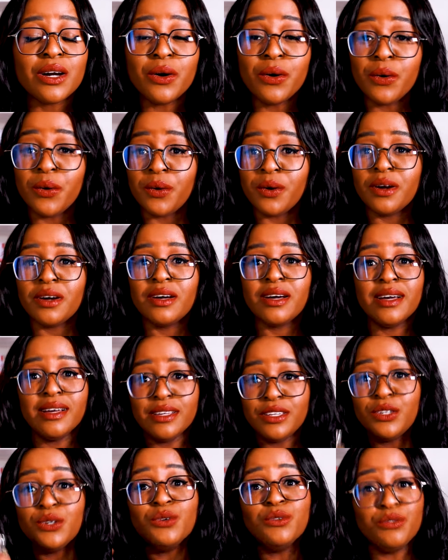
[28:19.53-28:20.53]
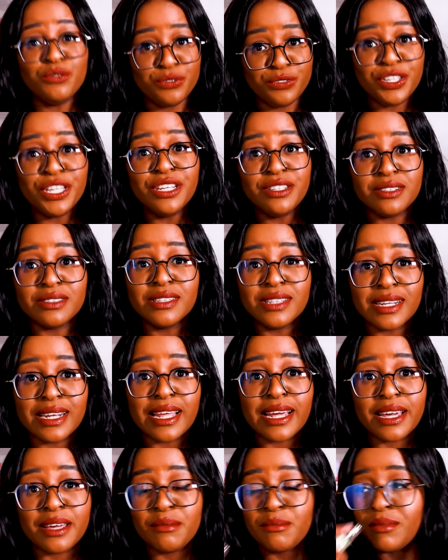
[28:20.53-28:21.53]
Oh, you feel the
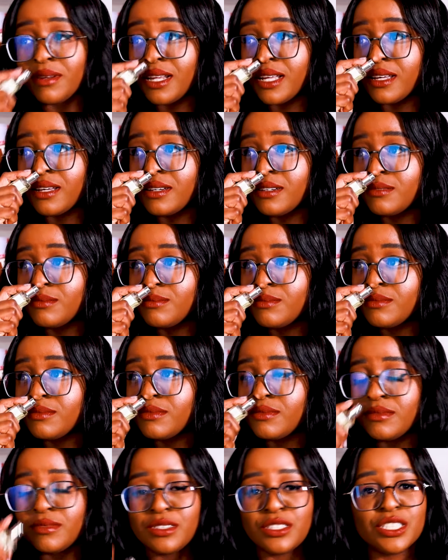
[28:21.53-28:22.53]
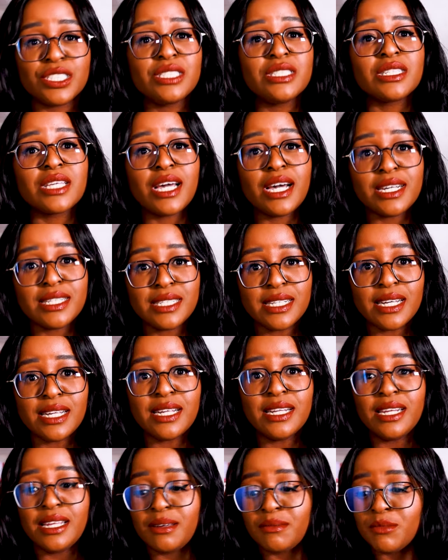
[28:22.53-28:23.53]
lime. Like just cut
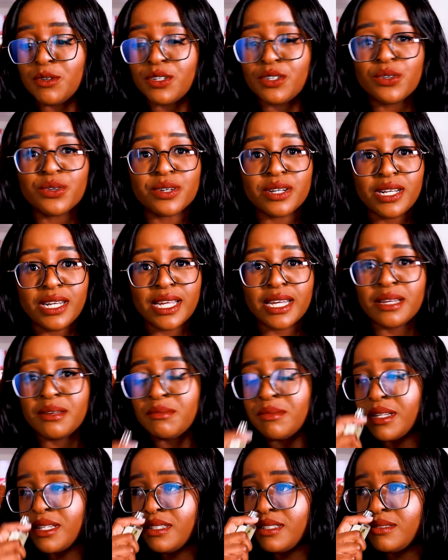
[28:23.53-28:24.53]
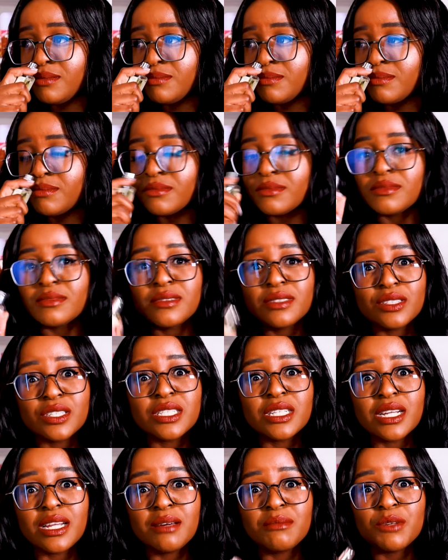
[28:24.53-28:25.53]
a lemon or a lime, and
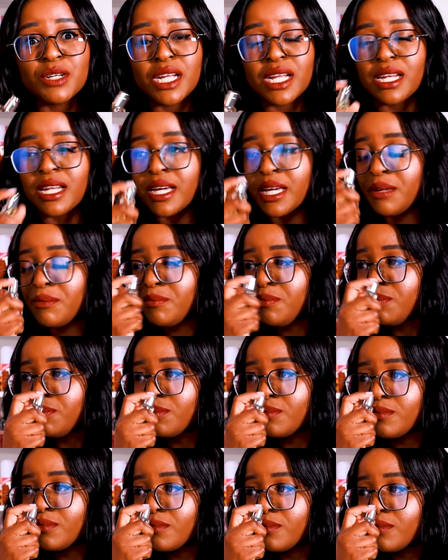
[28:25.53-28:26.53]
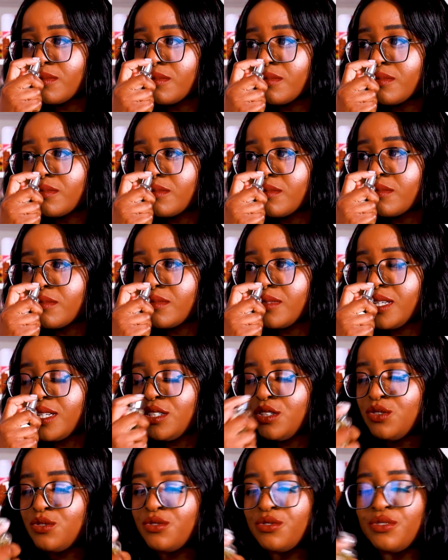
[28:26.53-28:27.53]
not a lemon, a lime, and you